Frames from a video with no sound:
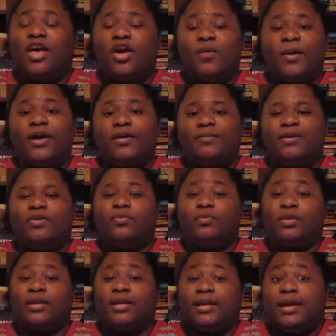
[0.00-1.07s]

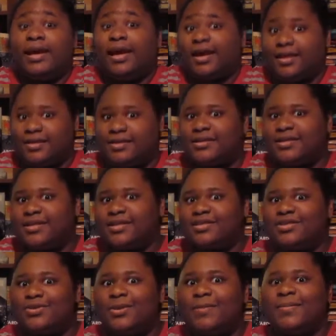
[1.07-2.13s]
recommend reading and listening
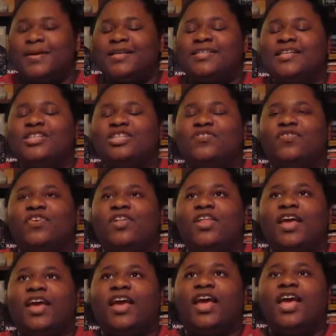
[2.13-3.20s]
to it, because I just felt
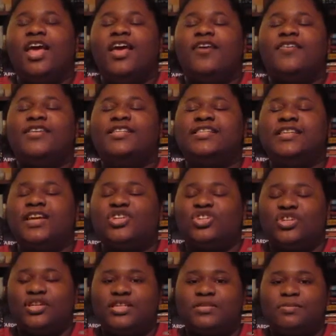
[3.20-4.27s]
like it was such
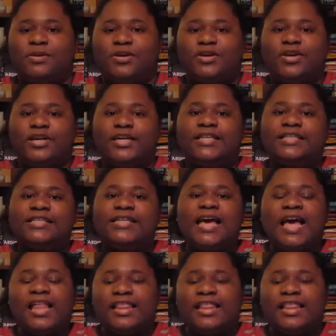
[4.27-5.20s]
an experience.